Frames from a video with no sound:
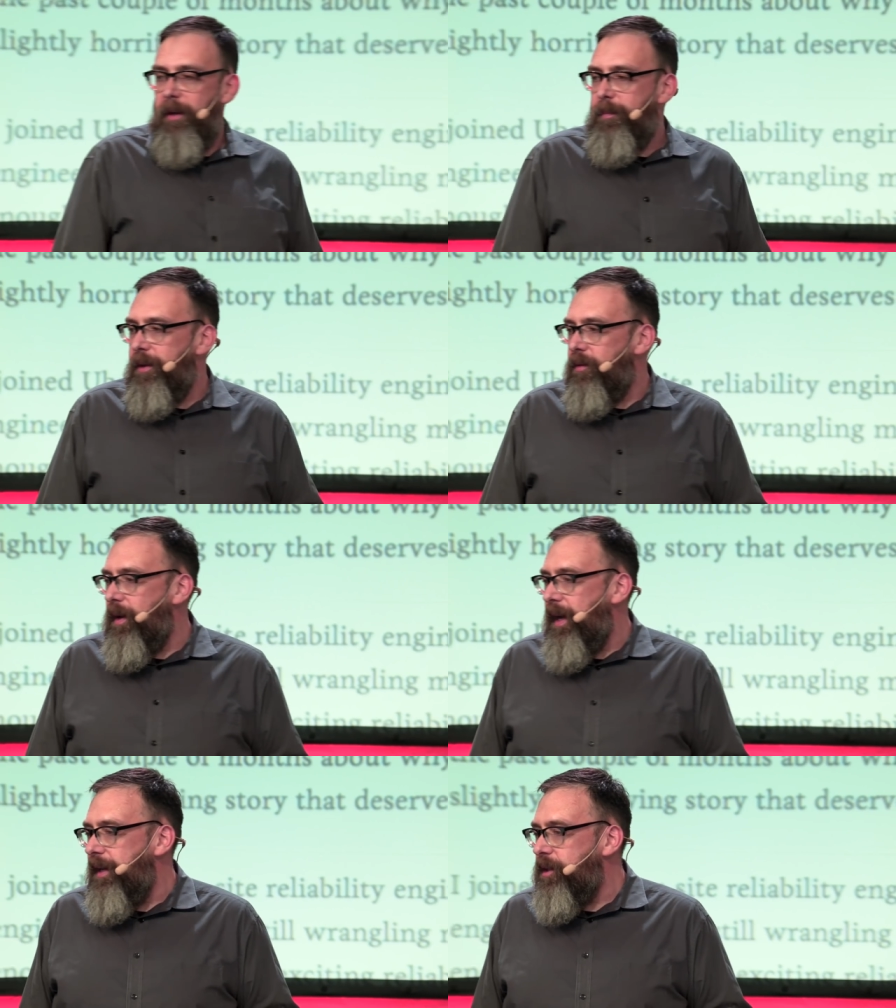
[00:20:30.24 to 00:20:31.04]
up their
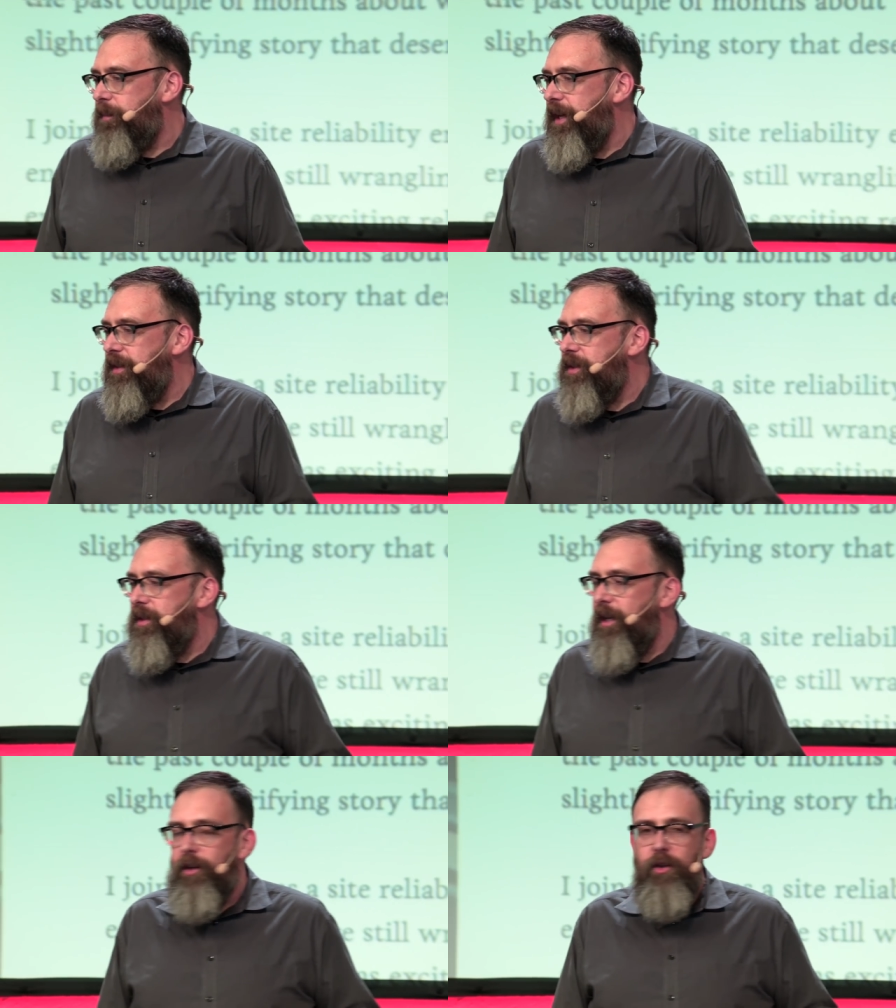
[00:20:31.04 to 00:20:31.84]
rights,
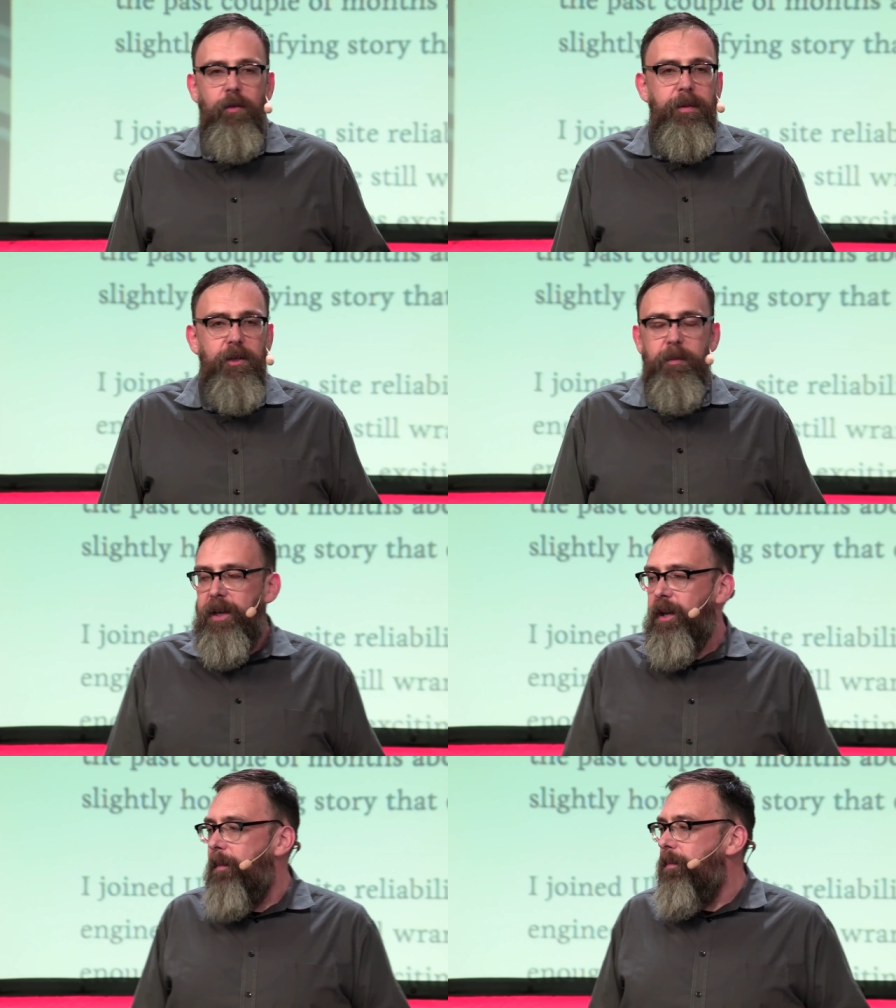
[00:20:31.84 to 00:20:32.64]
places like Uber's
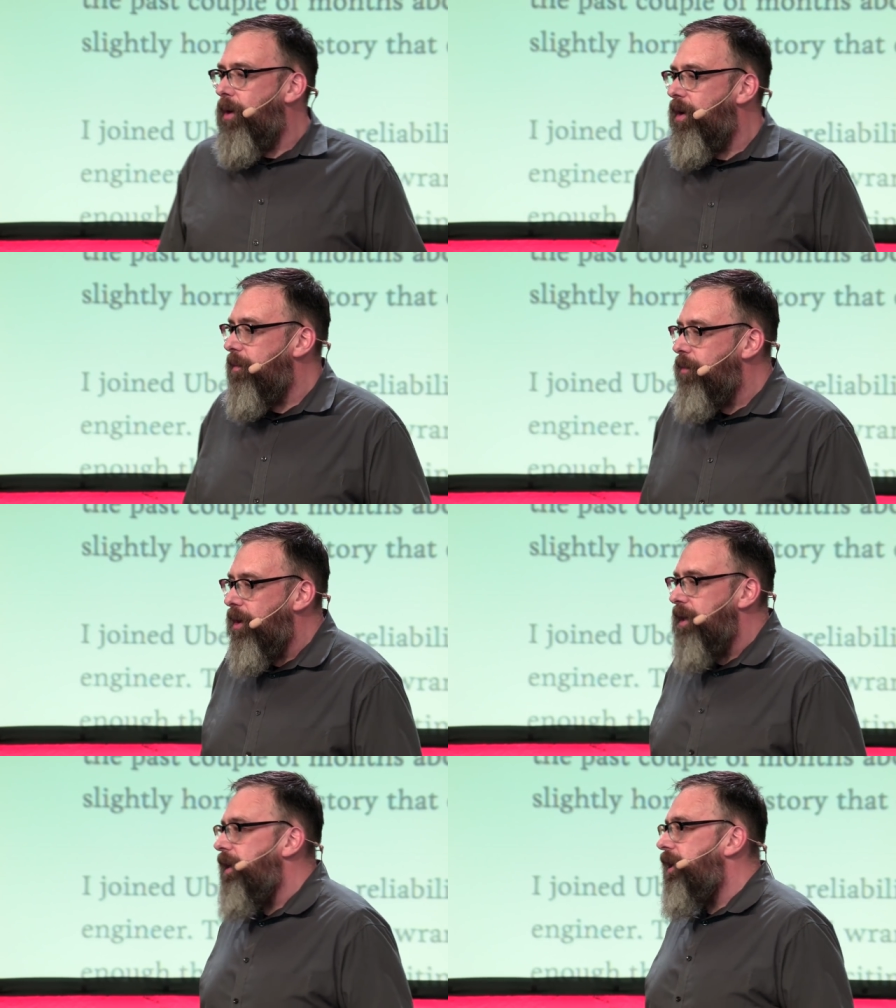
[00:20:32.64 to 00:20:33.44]
become more and
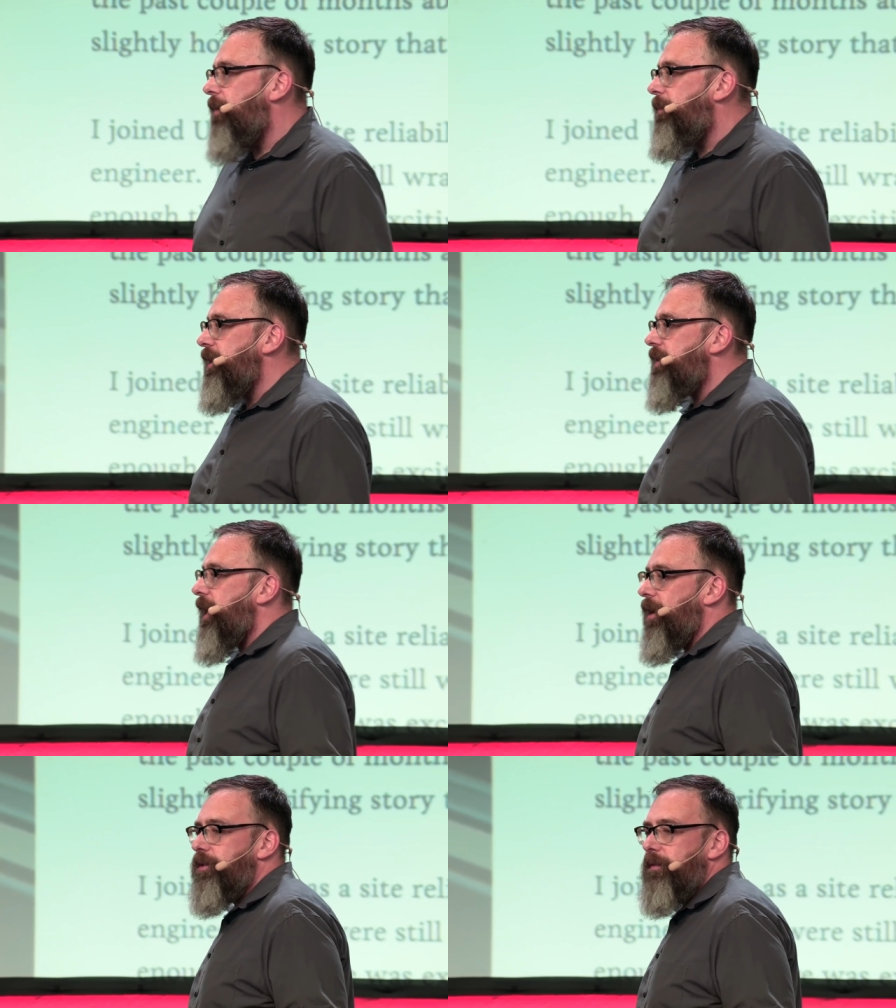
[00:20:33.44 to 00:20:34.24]
more like company
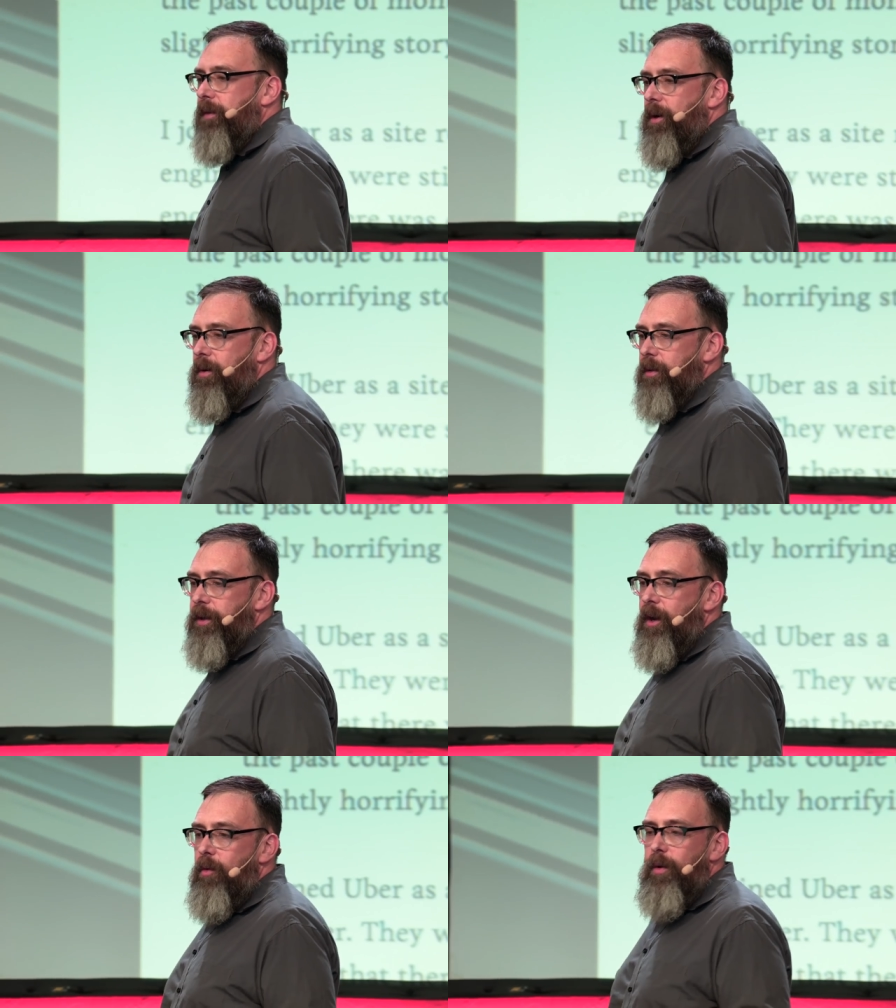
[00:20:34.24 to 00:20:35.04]
towns of old,
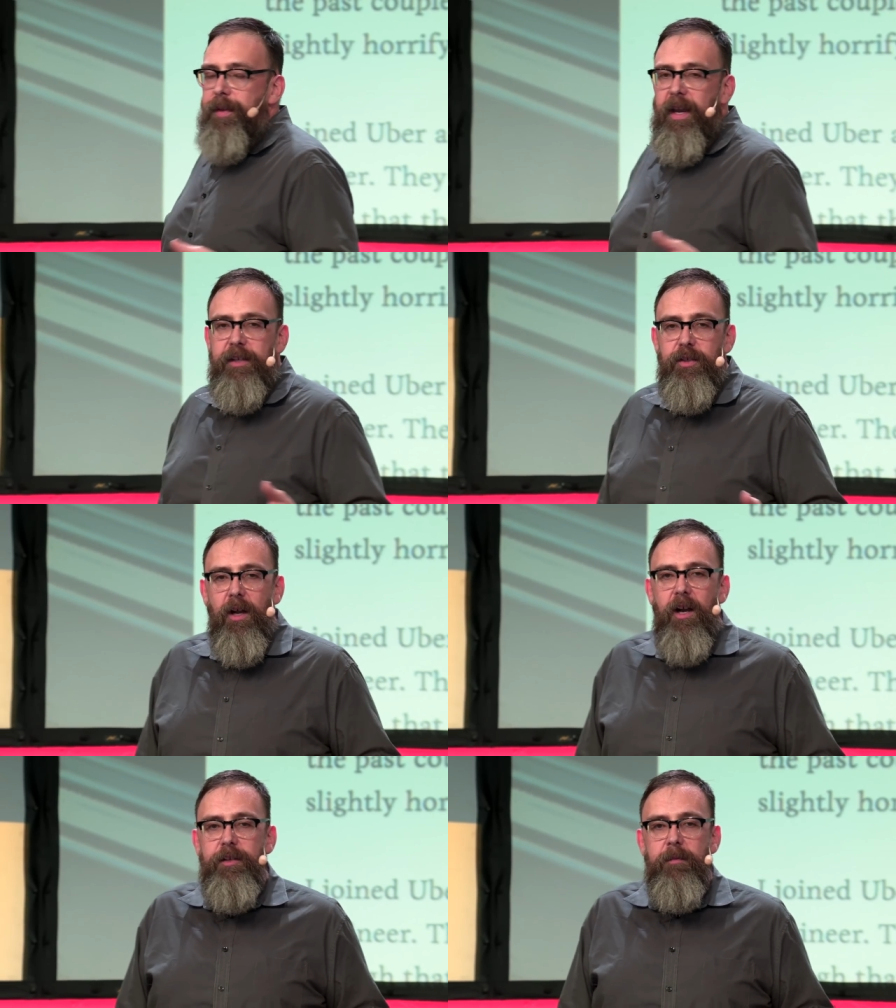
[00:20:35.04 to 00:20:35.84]
with
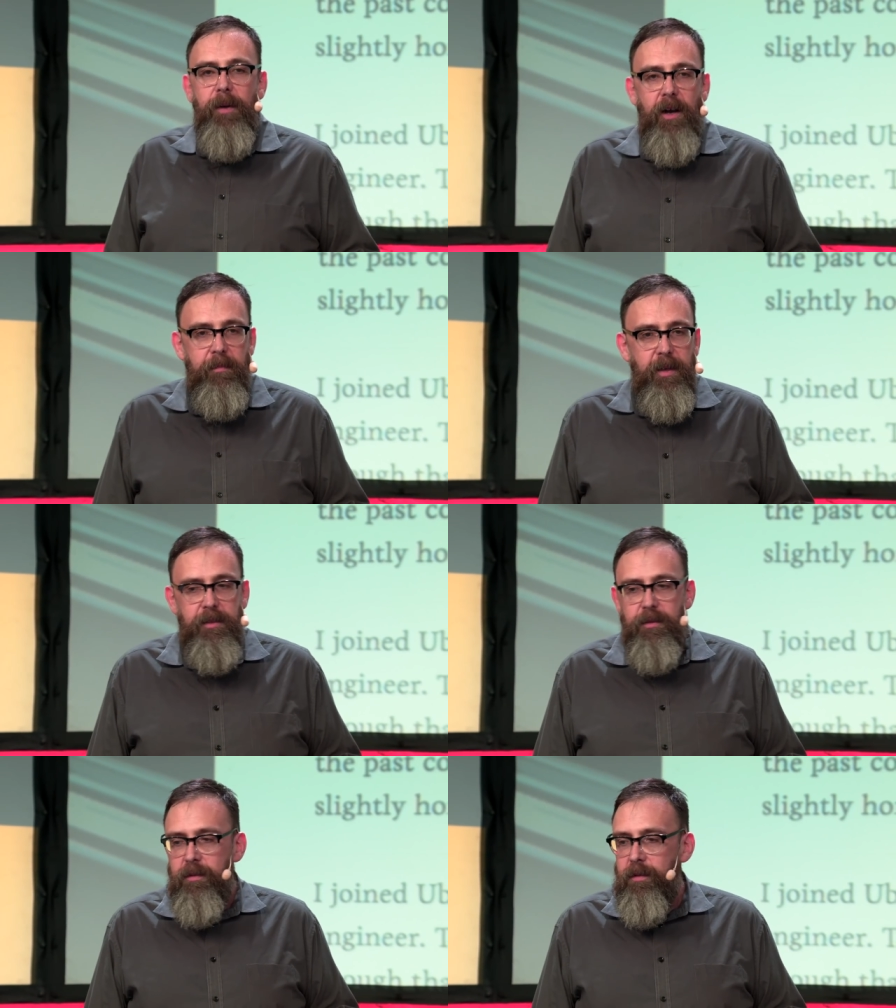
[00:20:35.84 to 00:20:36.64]
HR
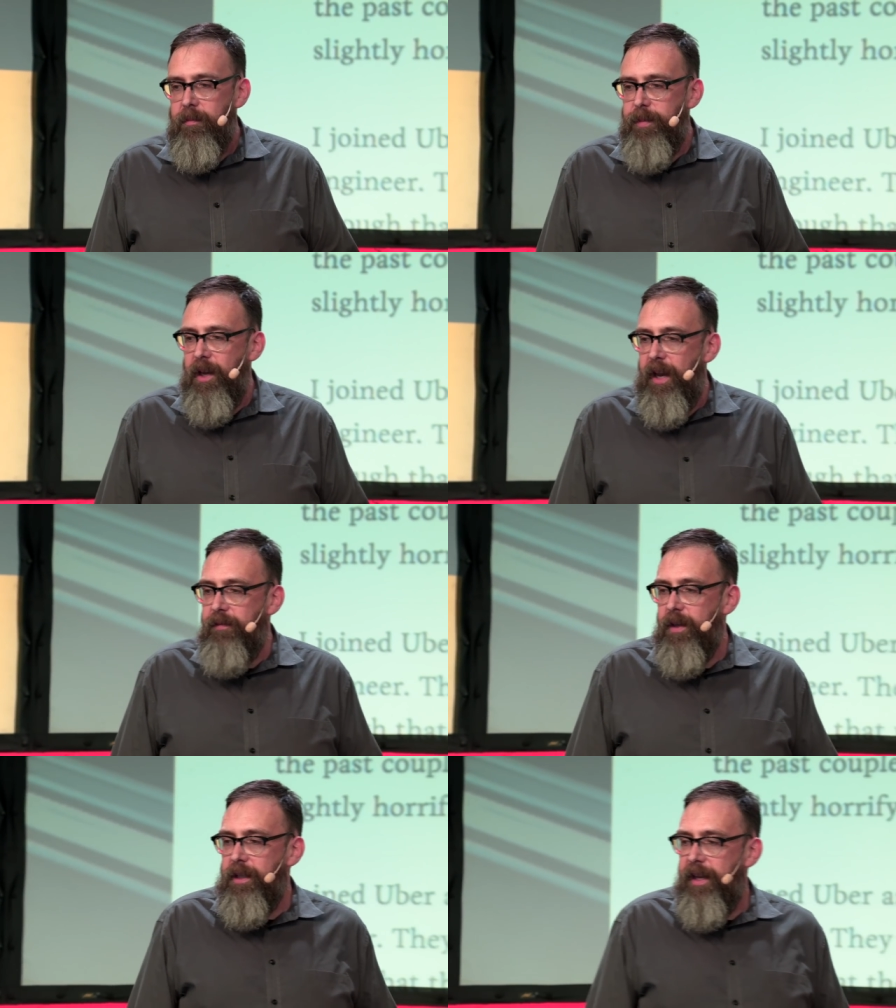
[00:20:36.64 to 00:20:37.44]
departments
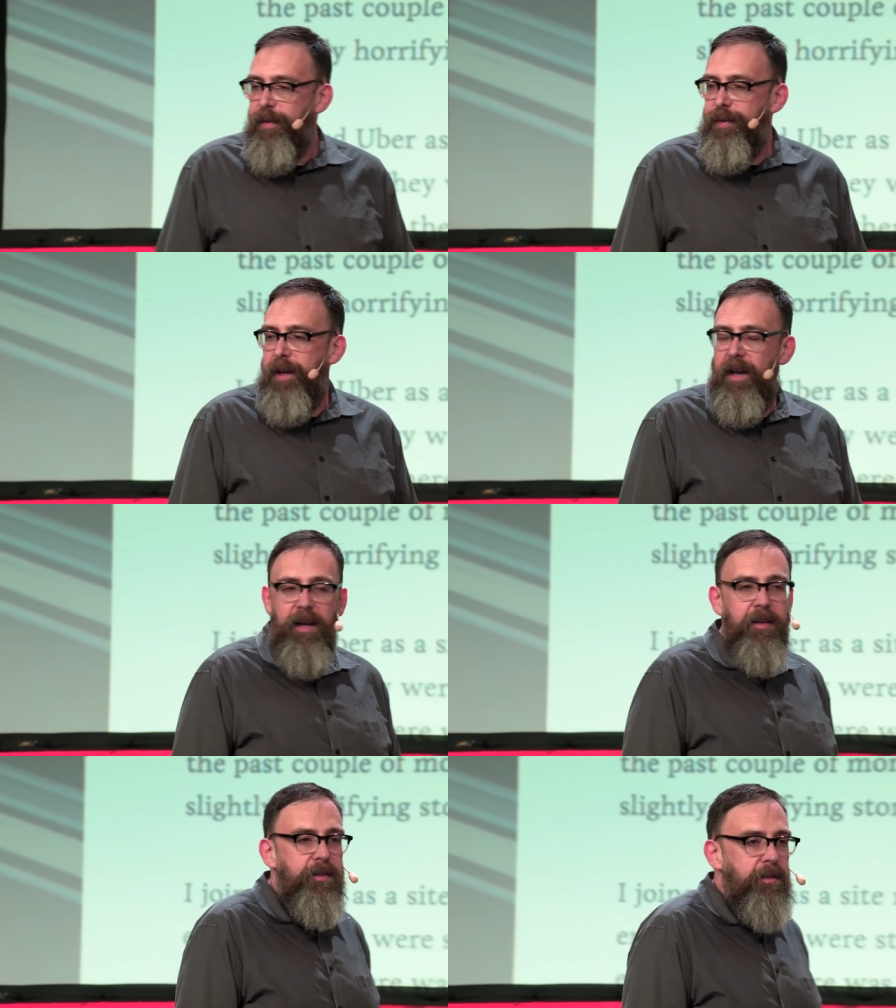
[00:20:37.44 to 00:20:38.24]
behaving like
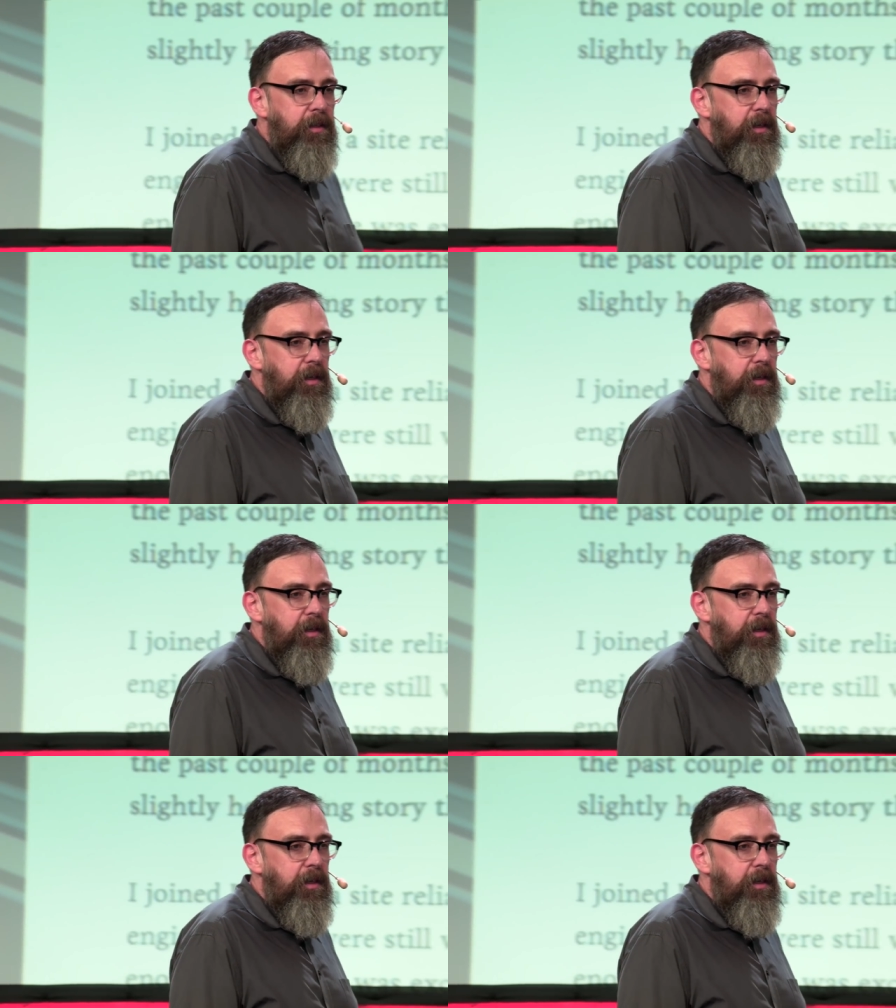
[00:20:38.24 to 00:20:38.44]
thugs